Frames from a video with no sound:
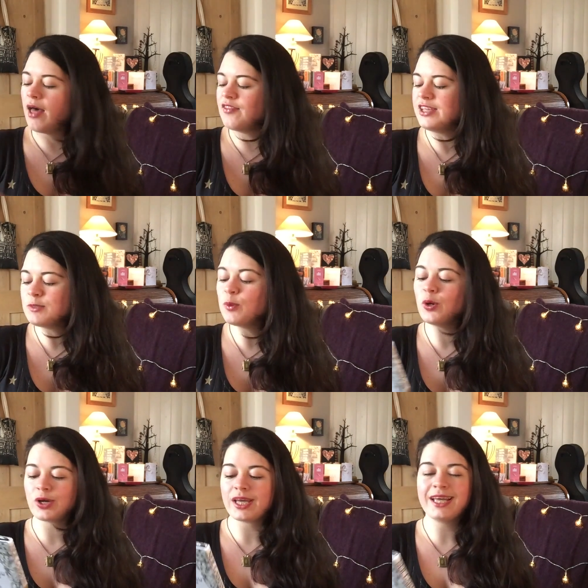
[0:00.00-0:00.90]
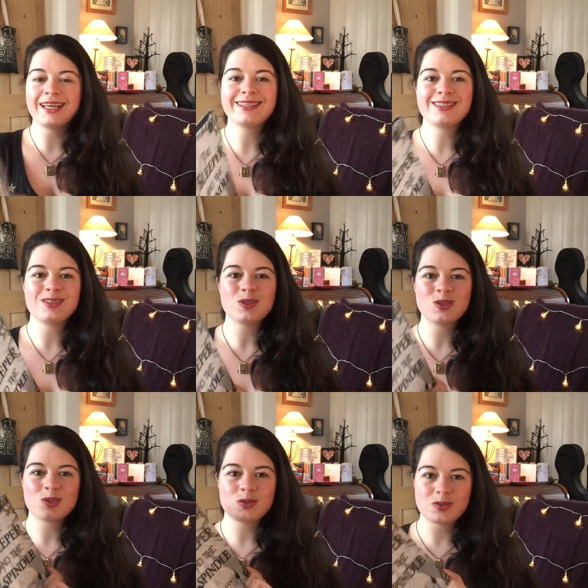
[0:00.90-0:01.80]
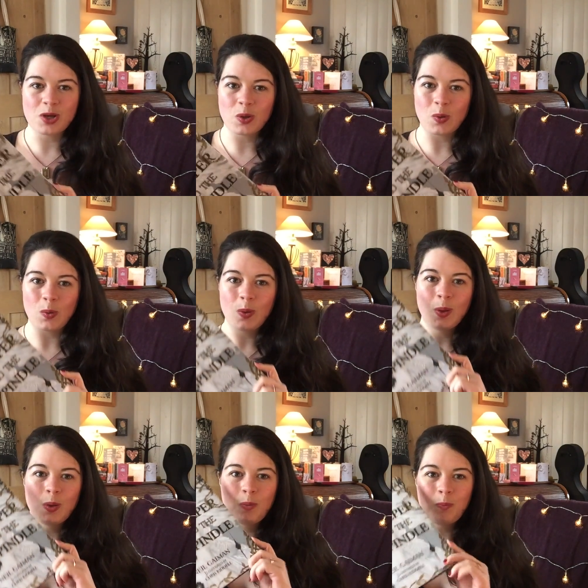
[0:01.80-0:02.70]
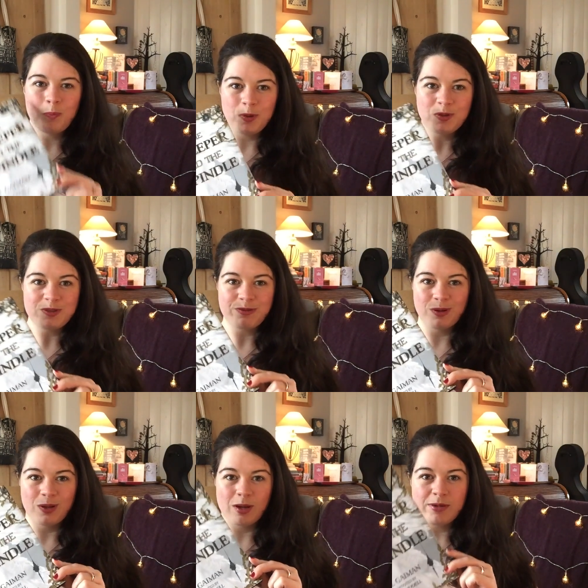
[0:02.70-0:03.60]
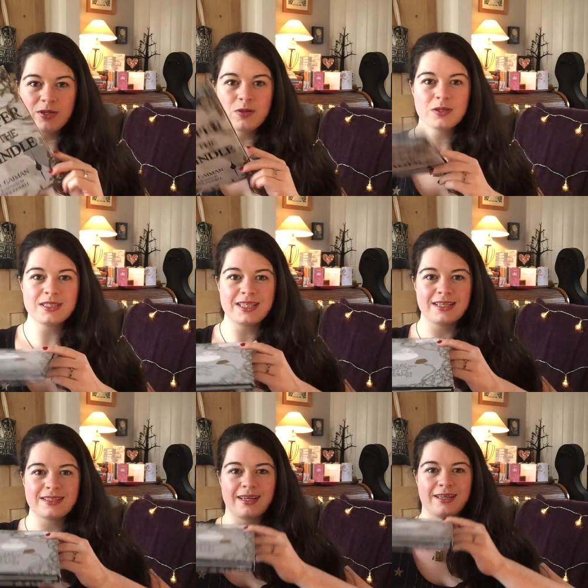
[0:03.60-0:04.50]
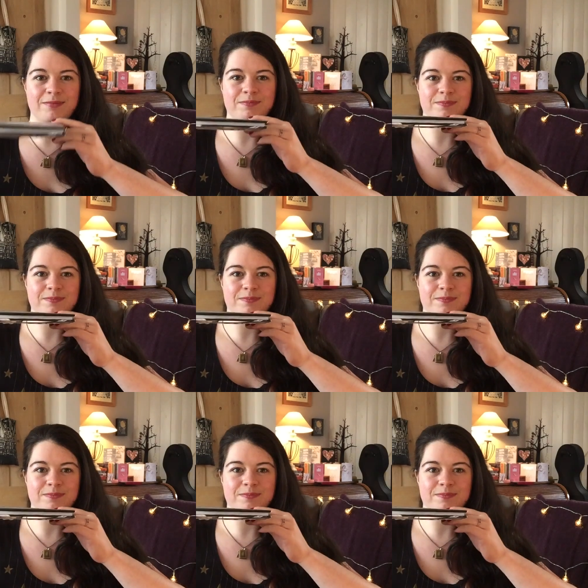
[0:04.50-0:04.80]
This book is so beautiful. I mean, you can see it's like,